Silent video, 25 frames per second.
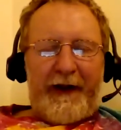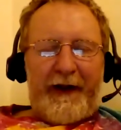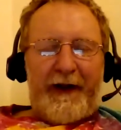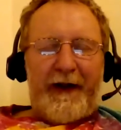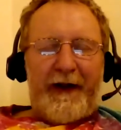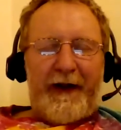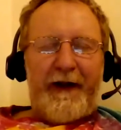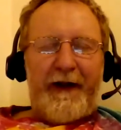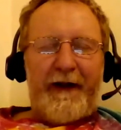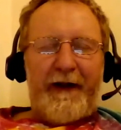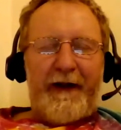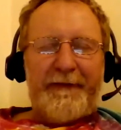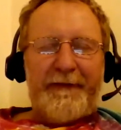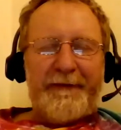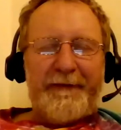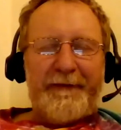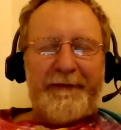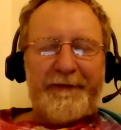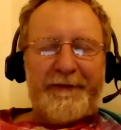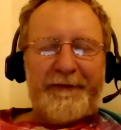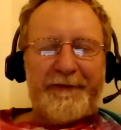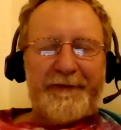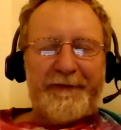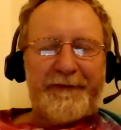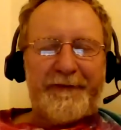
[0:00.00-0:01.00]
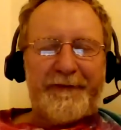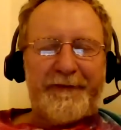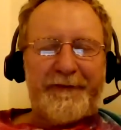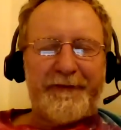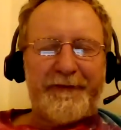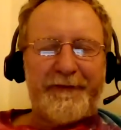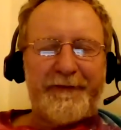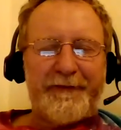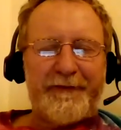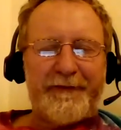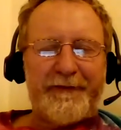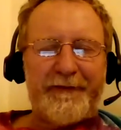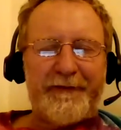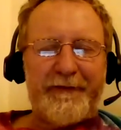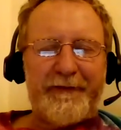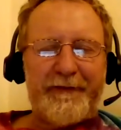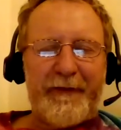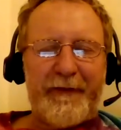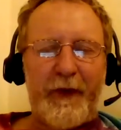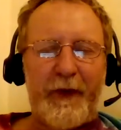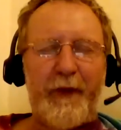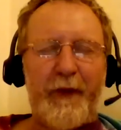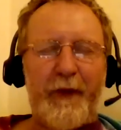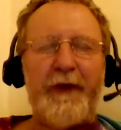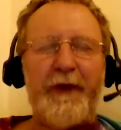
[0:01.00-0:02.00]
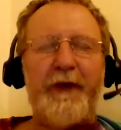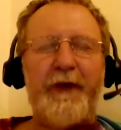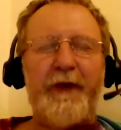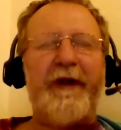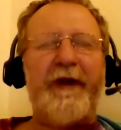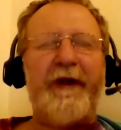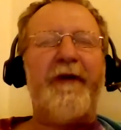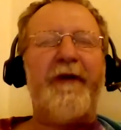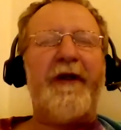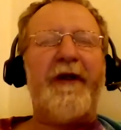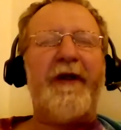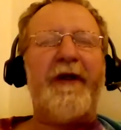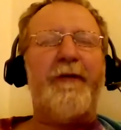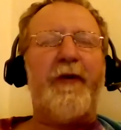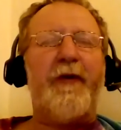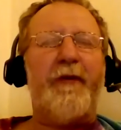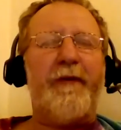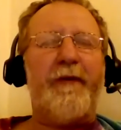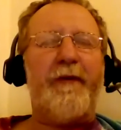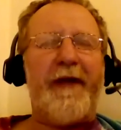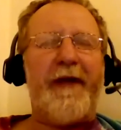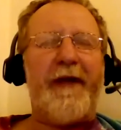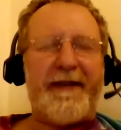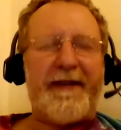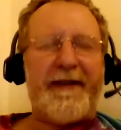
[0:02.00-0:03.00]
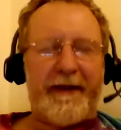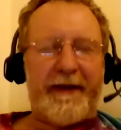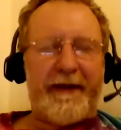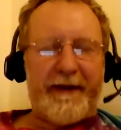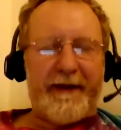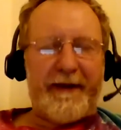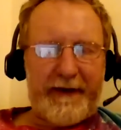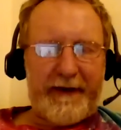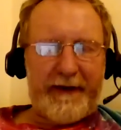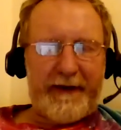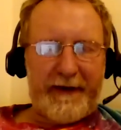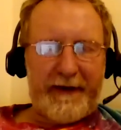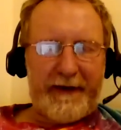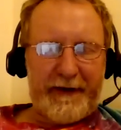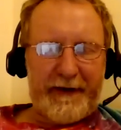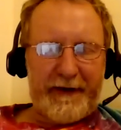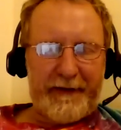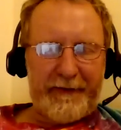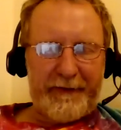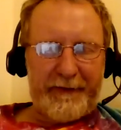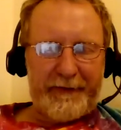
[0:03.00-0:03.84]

Um, do you want to give any more blessings?